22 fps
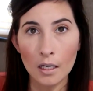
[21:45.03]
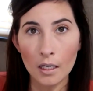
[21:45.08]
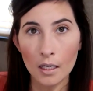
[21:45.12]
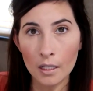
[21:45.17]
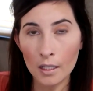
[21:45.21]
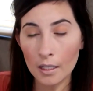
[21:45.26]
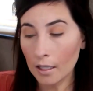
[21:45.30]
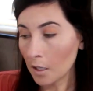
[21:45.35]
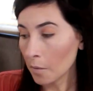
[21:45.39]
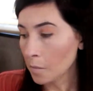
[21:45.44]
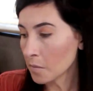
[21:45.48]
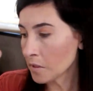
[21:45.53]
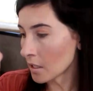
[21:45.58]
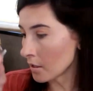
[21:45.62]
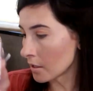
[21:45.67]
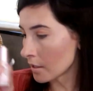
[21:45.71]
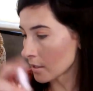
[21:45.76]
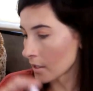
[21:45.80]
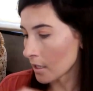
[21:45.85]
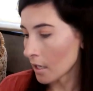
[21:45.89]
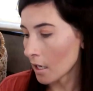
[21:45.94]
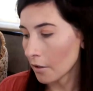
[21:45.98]
and it comes in
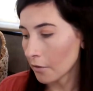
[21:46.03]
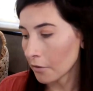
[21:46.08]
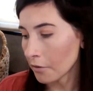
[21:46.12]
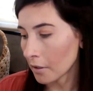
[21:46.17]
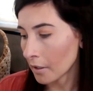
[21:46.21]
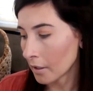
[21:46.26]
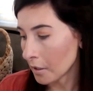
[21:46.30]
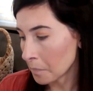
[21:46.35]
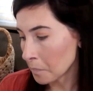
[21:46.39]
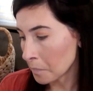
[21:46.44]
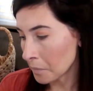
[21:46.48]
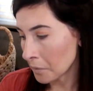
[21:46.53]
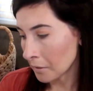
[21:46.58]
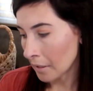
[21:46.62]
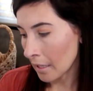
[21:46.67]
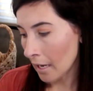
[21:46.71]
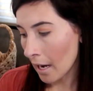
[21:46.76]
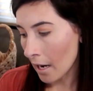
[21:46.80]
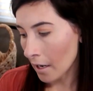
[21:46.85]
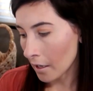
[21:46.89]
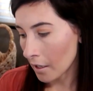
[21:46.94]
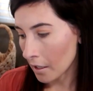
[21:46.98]
this color and a
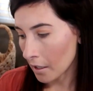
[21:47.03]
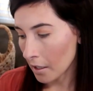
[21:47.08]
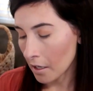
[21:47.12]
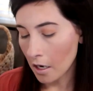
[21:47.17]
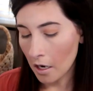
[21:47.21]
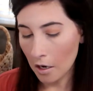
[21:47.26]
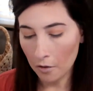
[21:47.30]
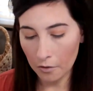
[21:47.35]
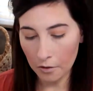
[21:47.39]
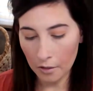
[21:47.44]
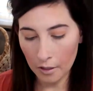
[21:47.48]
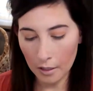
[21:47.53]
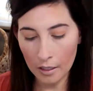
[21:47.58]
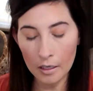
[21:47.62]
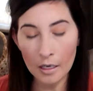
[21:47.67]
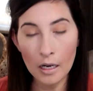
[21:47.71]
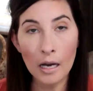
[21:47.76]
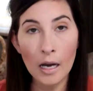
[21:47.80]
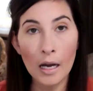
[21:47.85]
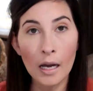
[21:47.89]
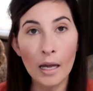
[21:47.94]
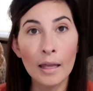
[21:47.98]
black color, and
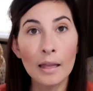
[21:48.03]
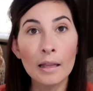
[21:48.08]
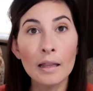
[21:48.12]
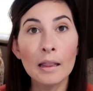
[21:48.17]
I